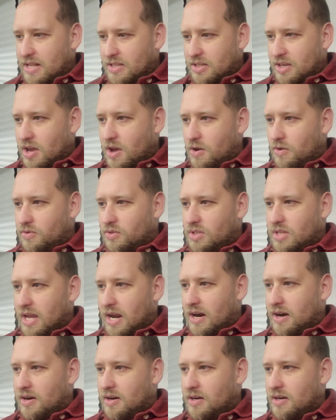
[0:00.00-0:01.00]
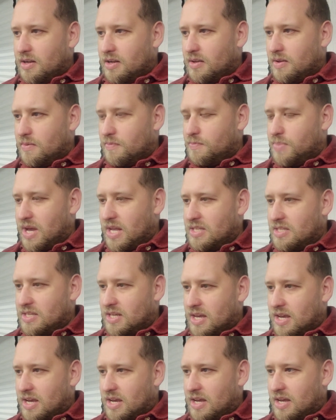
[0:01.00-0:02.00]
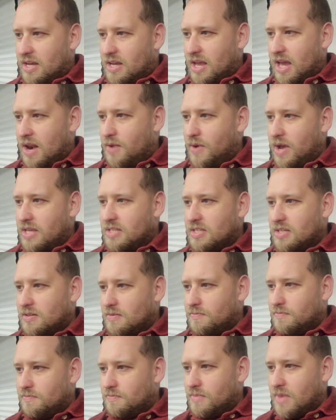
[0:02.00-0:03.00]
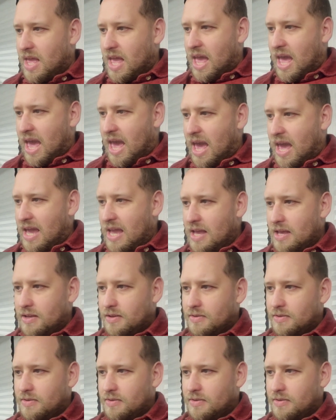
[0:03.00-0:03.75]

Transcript: codes there. But anyways, A.